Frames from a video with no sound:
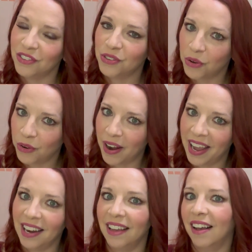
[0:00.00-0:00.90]
so
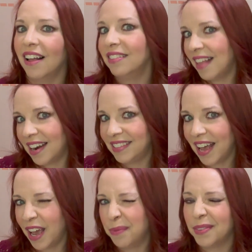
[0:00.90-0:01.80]
great, a lot of
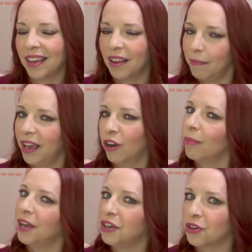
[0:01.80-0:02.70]
times that can make or
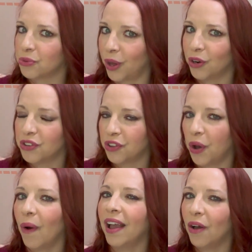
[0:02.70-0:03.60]
break your sweater. So
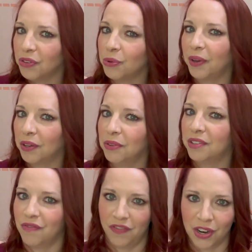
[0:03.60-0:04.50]
I also include
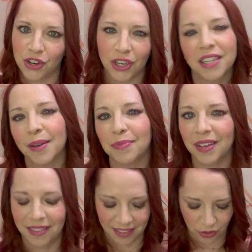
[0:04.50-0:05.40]
some finishing tips
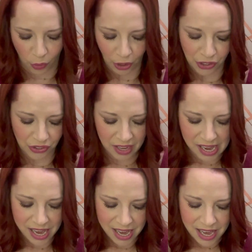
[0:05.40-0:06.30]
in this course.
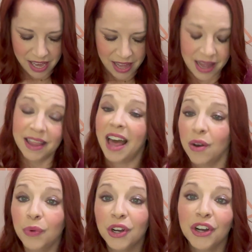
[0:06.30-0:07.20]

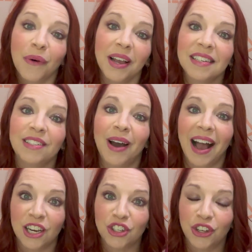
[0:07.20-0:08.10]
Then we're going to
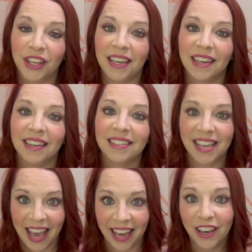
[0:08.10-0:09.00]
actually
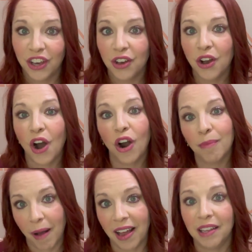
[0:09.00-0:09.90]
take our
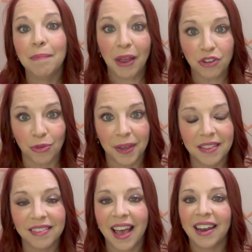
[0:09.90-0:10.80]
body
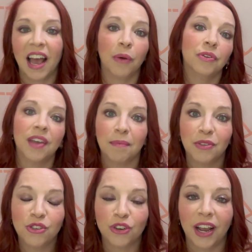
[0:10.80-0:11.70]
measurements, and I will
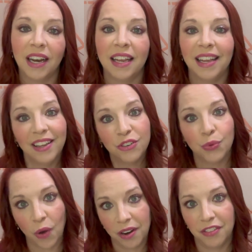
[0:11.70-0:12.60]
demonstrate each
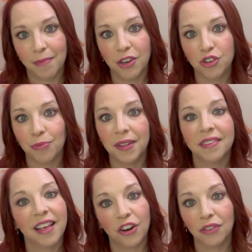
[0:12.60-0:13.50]
one of the measurements
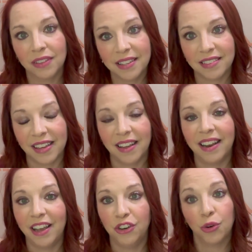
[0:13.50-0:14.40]
that are listed
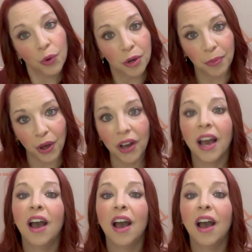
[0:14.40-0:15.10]
in your workbook